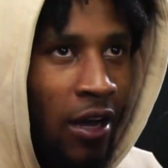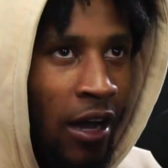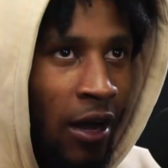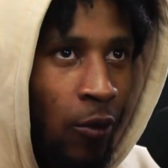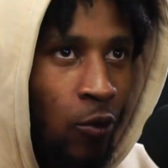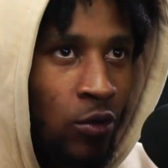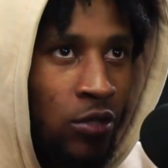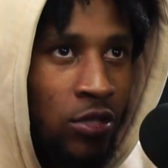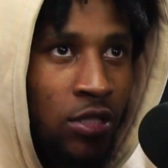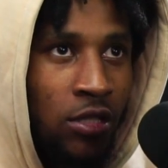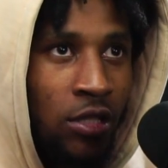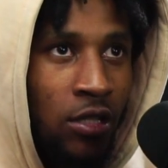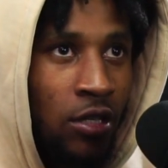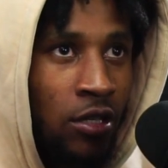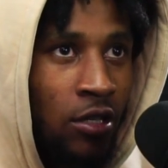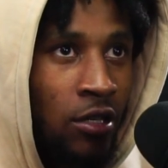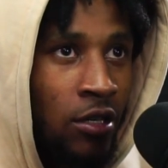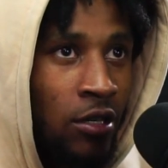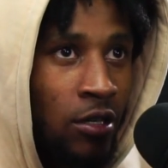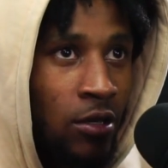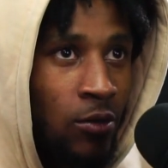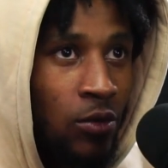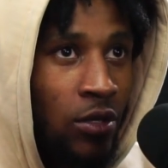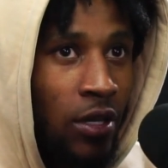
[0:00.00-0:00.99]
I went
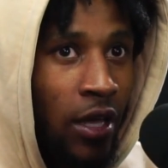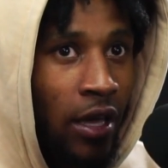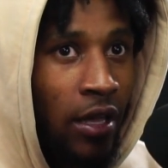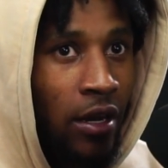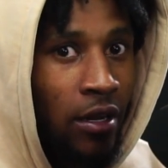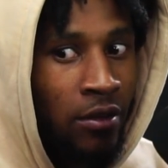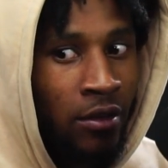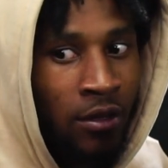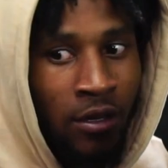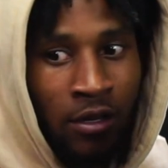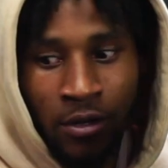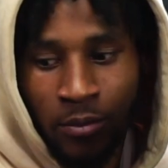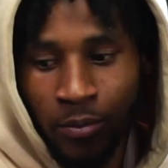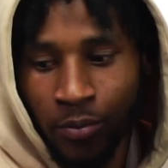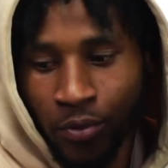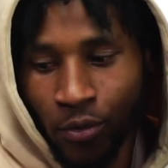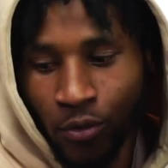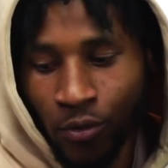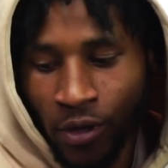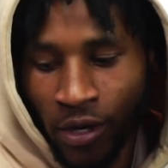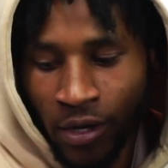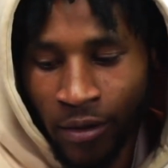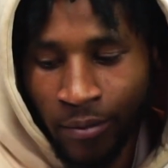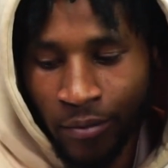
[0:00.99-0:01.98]
to we had another
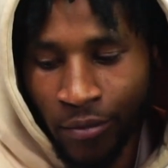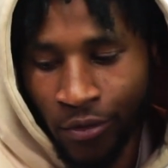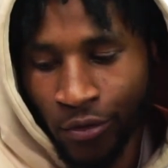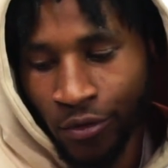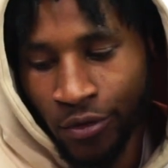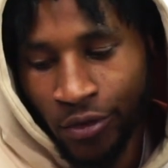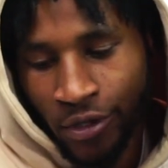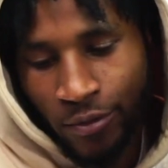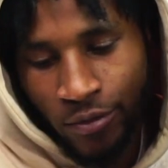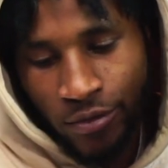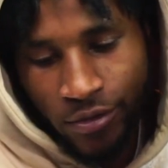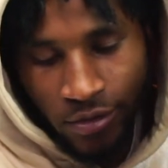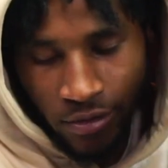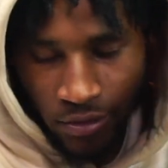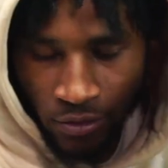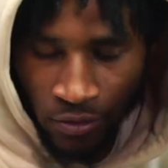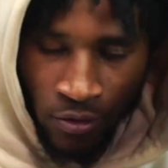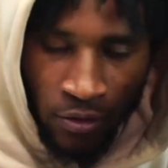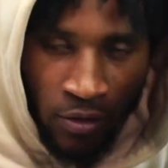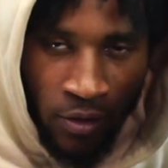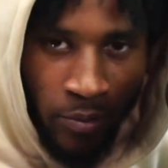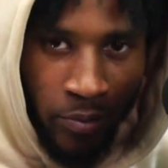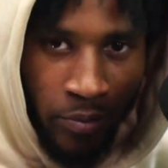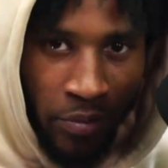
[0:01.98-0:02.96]
program, bro, and it was,
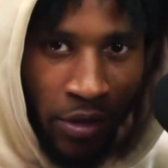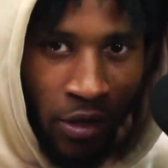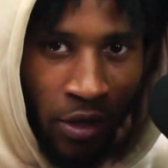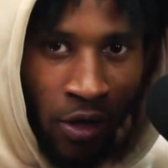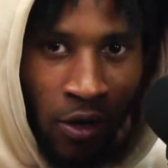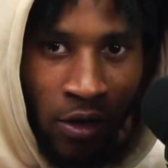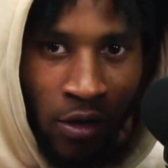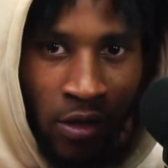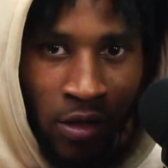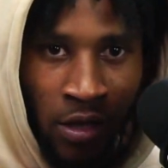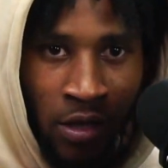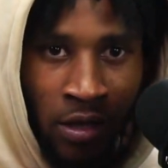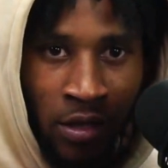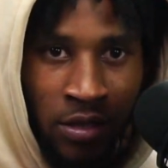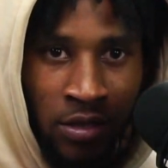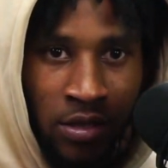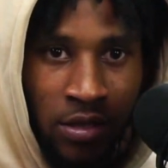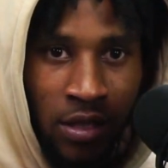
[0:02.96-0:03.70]
in BR again.